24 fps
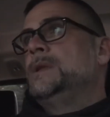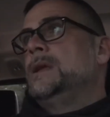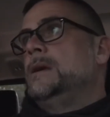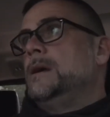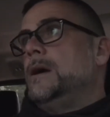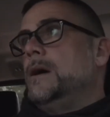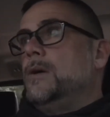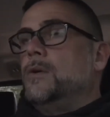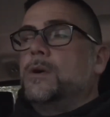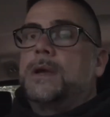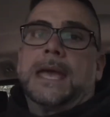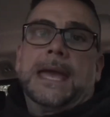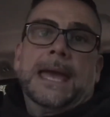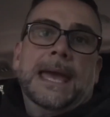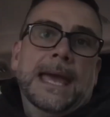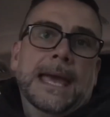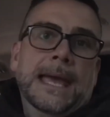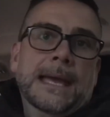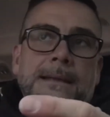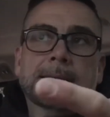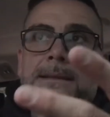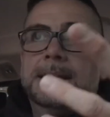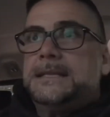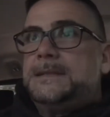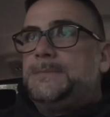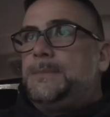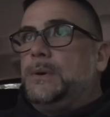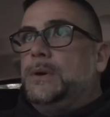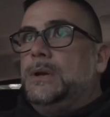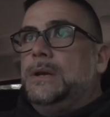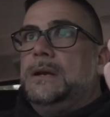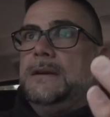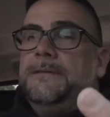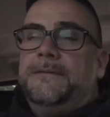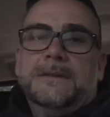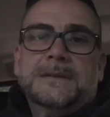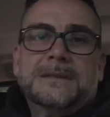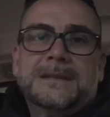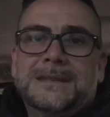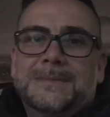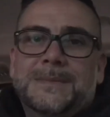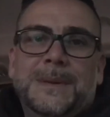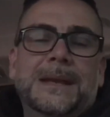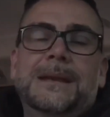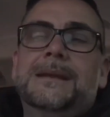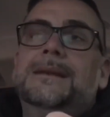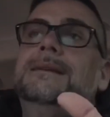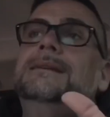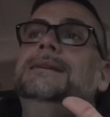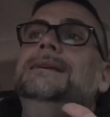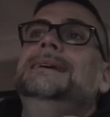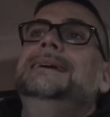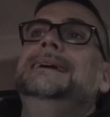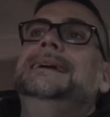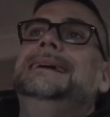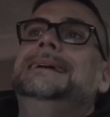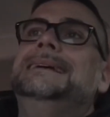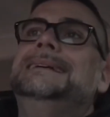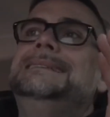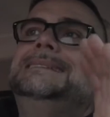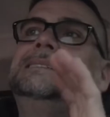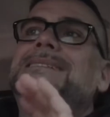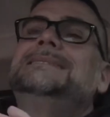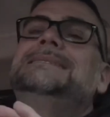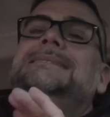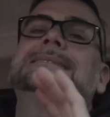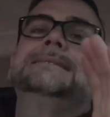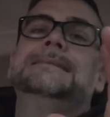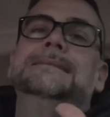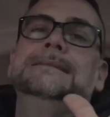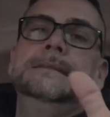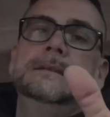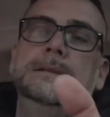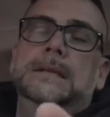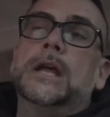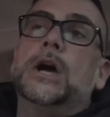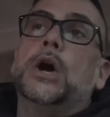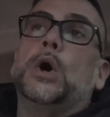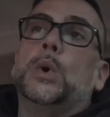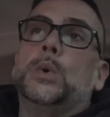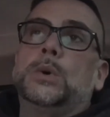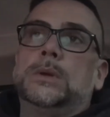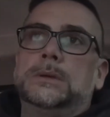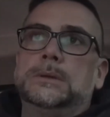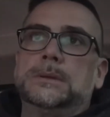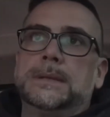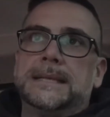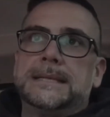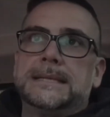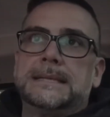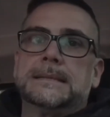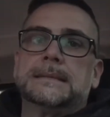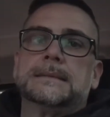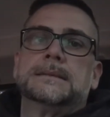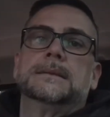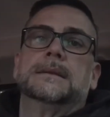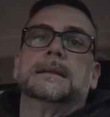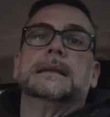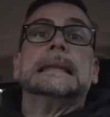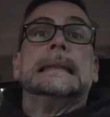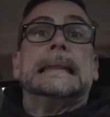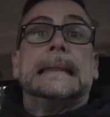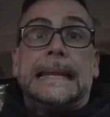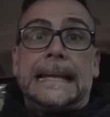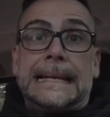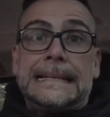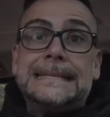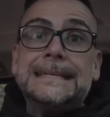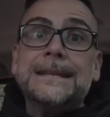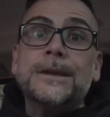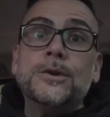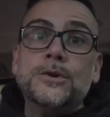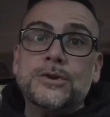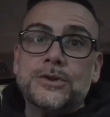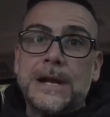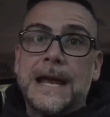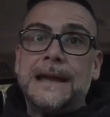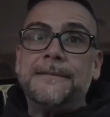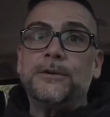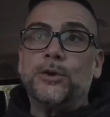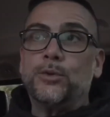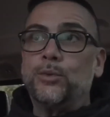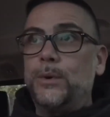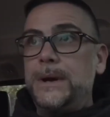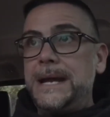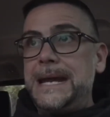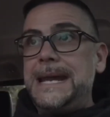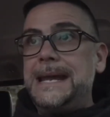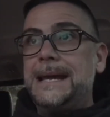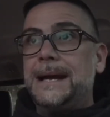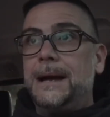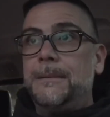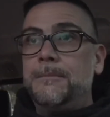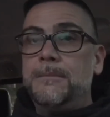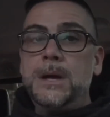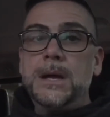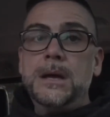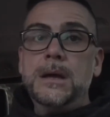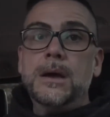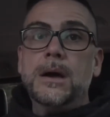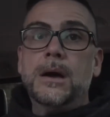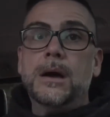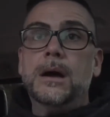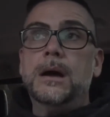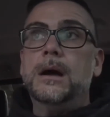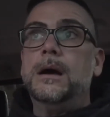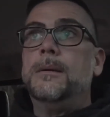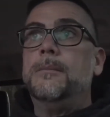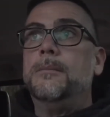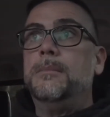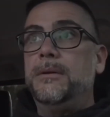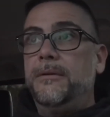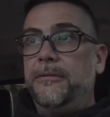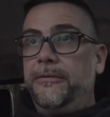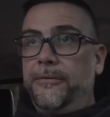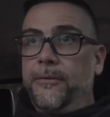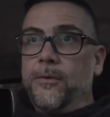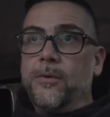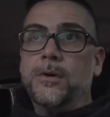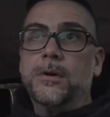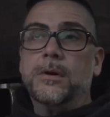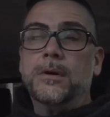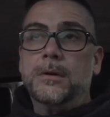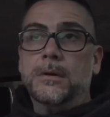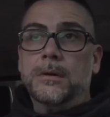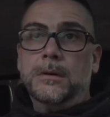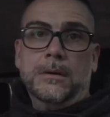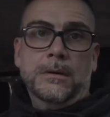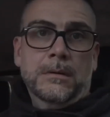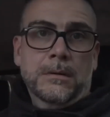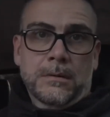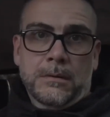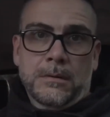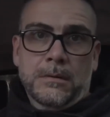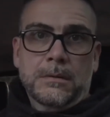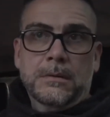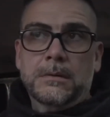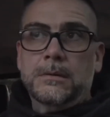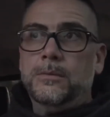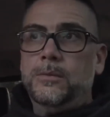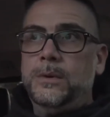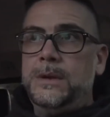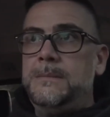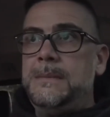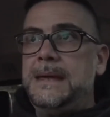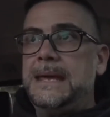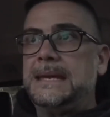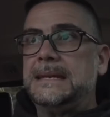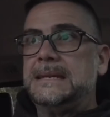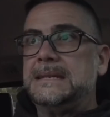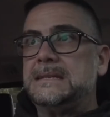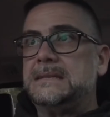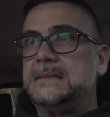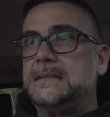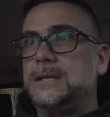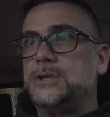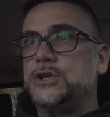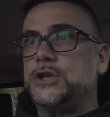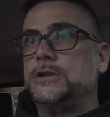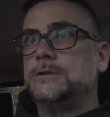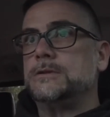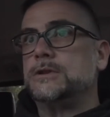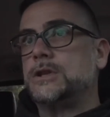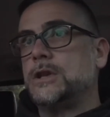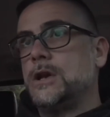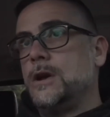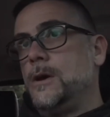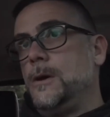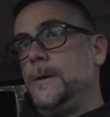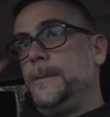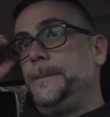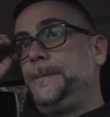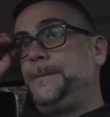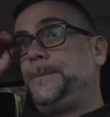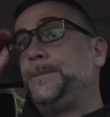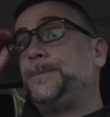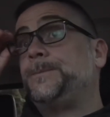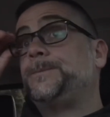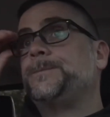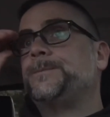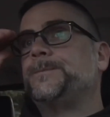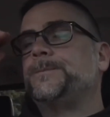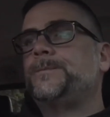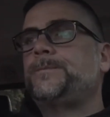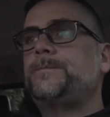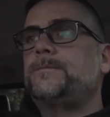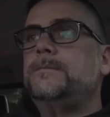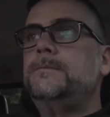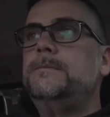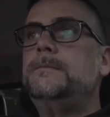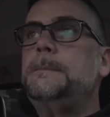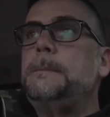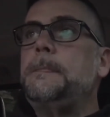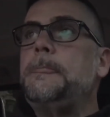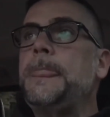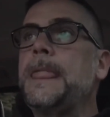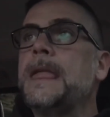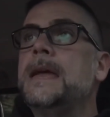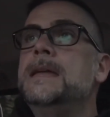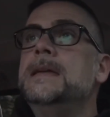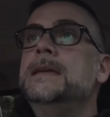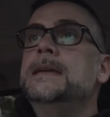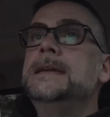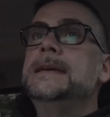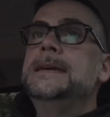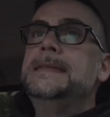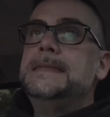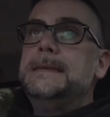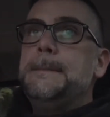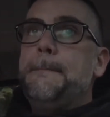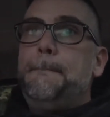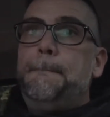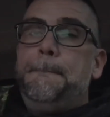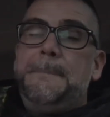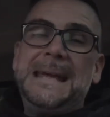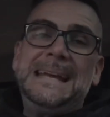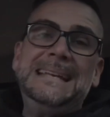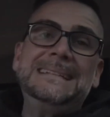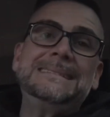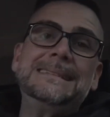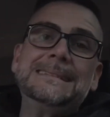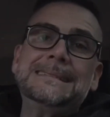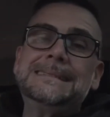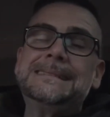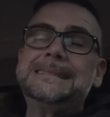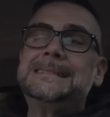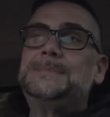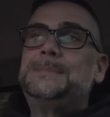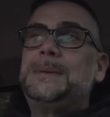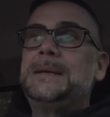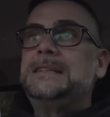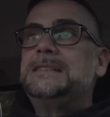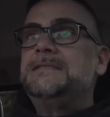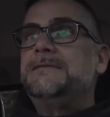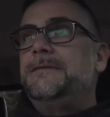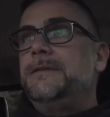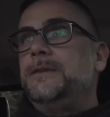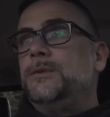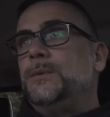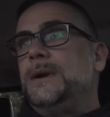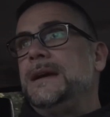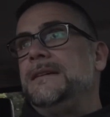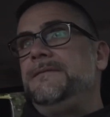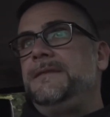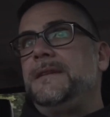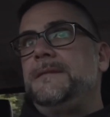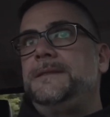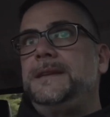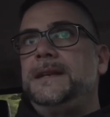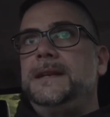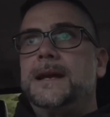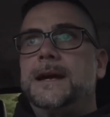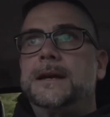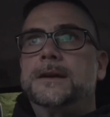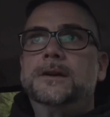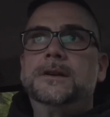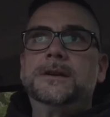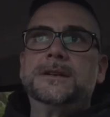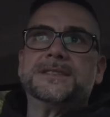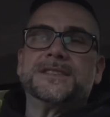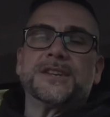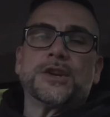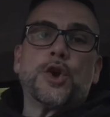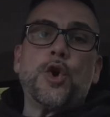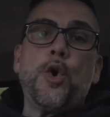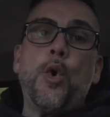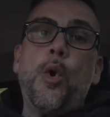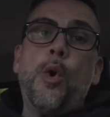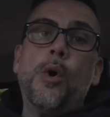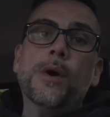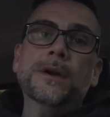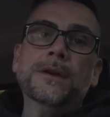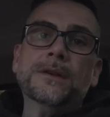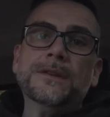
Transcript: Okay, let's put a different suspension. Just no, let's go drive a Ram before we make a decision. So the basic suspension for the Ram 1500 is a coil